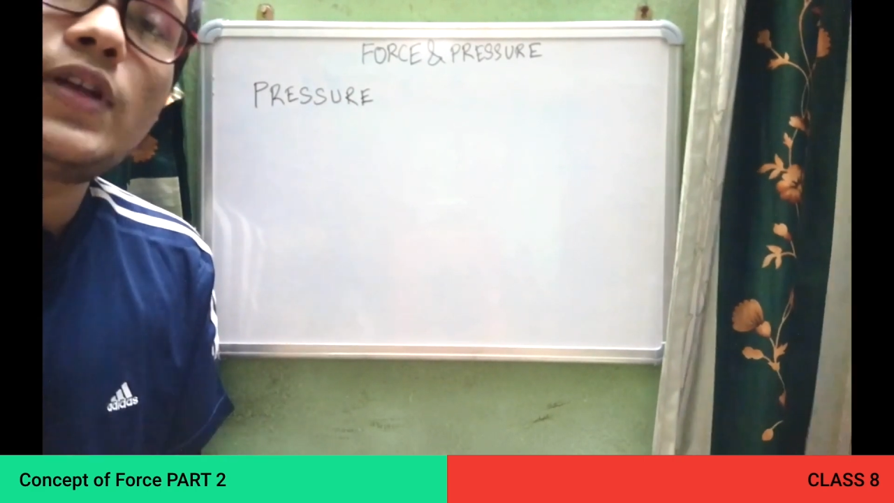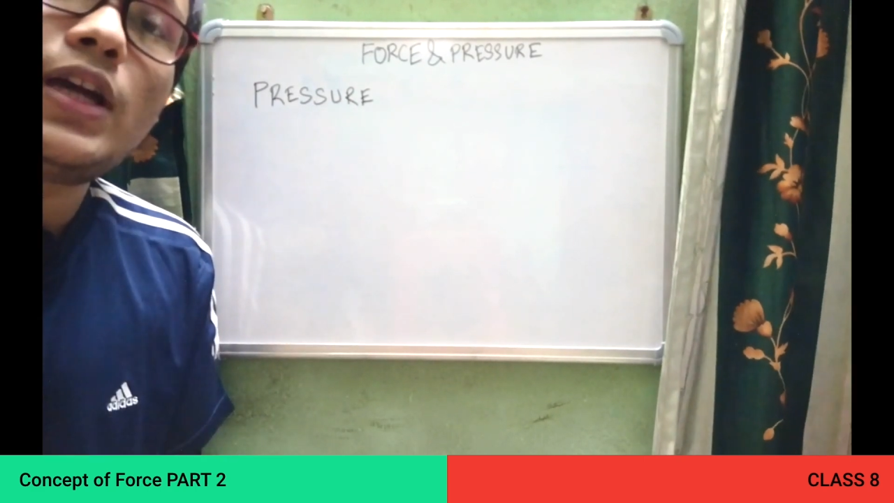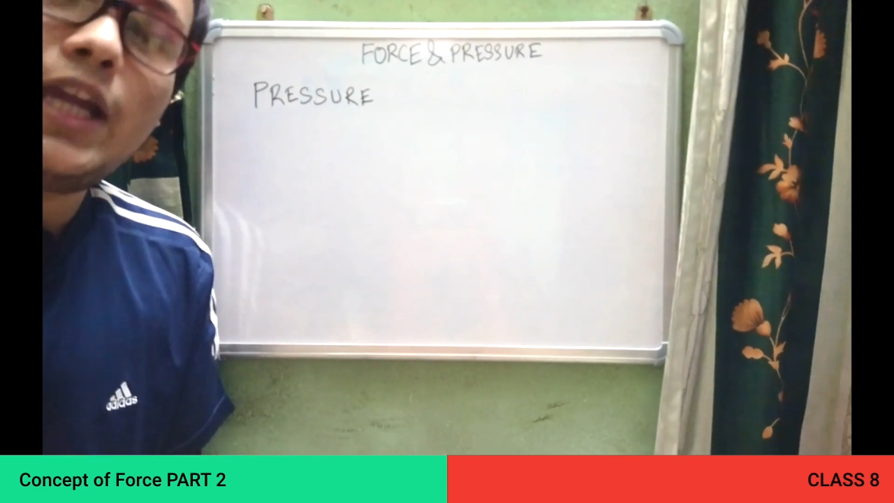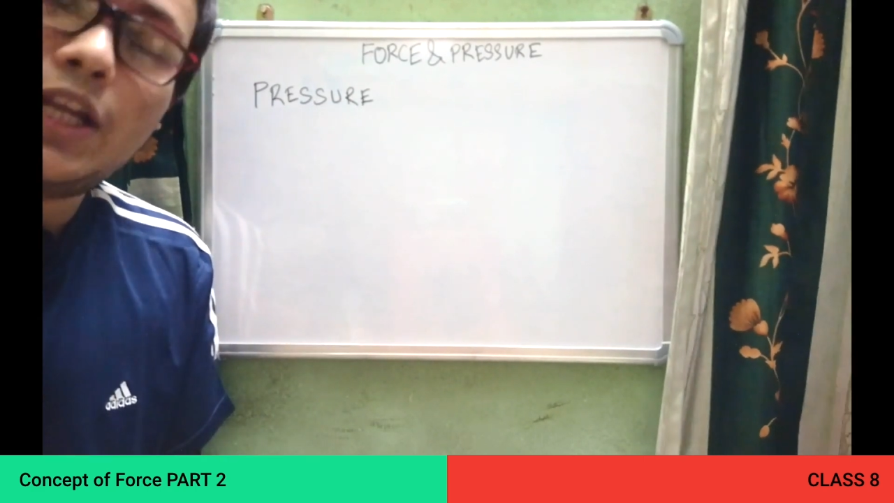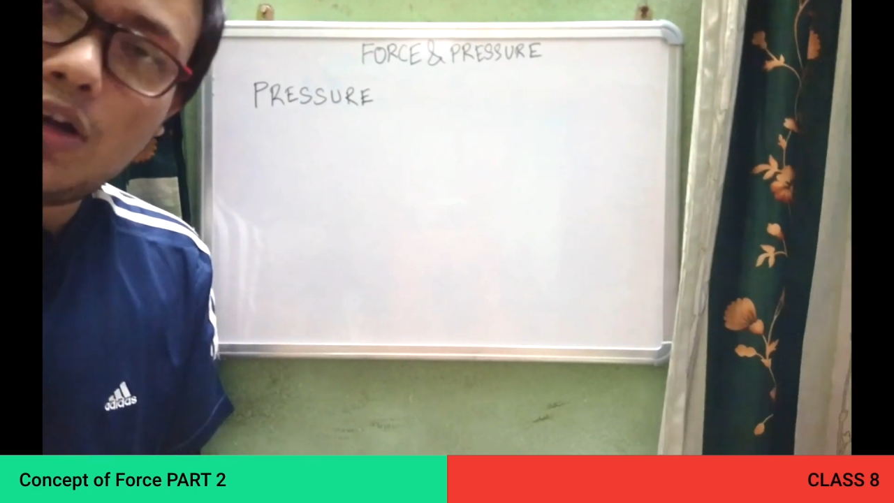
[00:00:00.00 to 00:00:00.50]
the
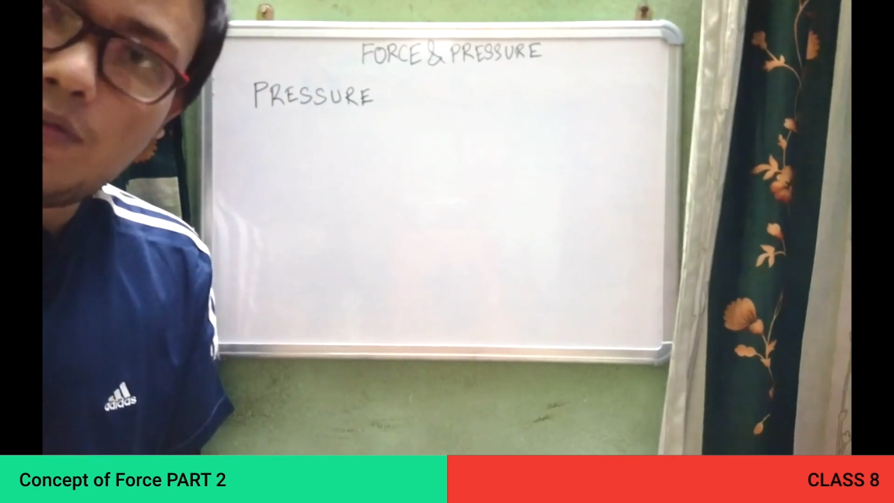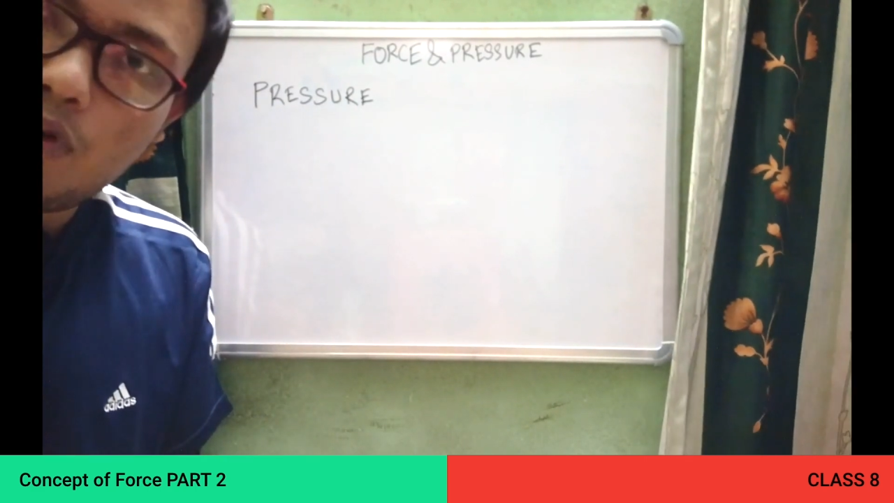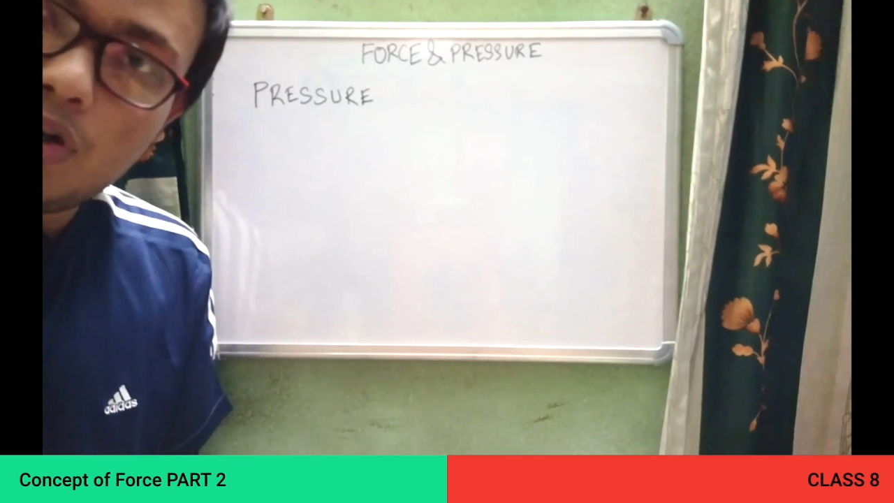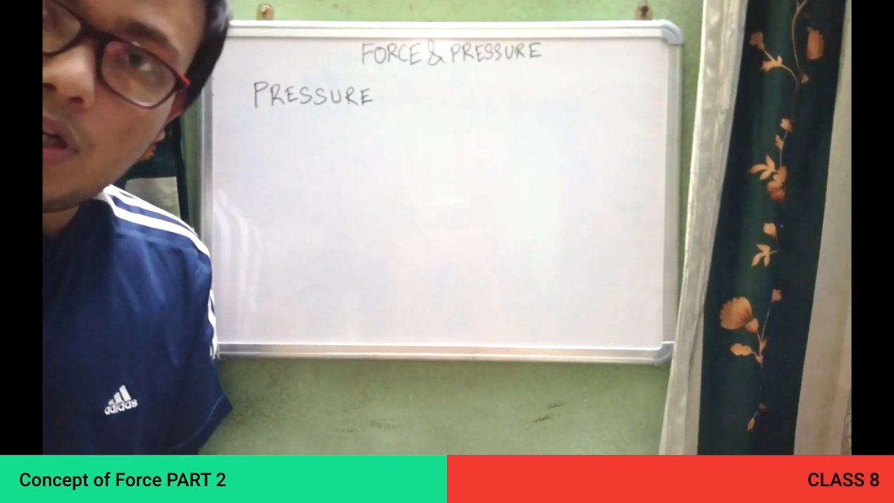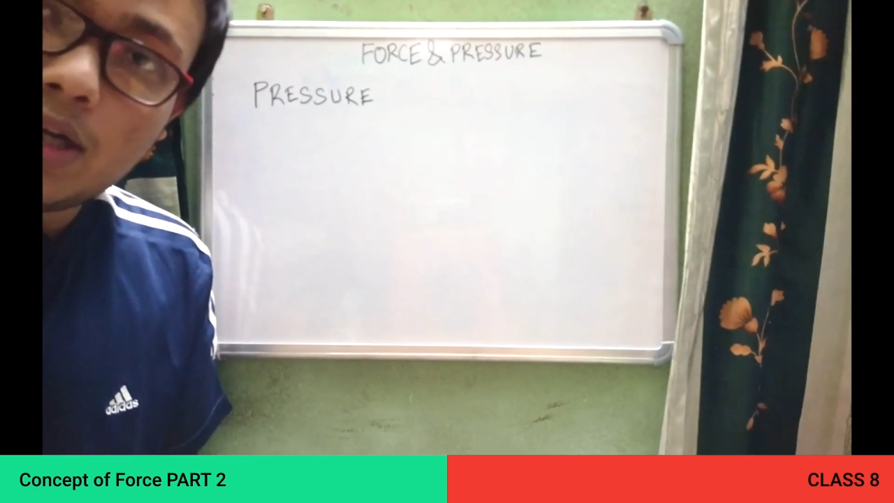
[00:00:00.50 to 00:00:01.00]
area of
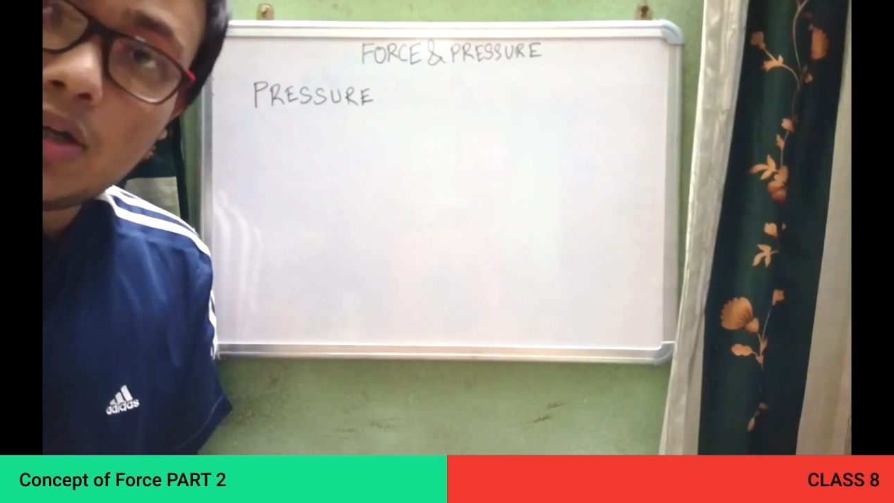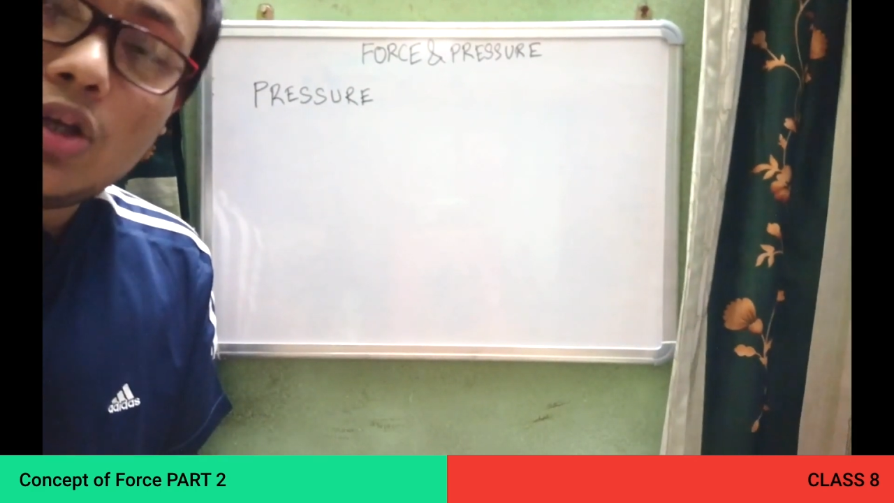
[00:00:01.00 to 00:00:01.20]
contact.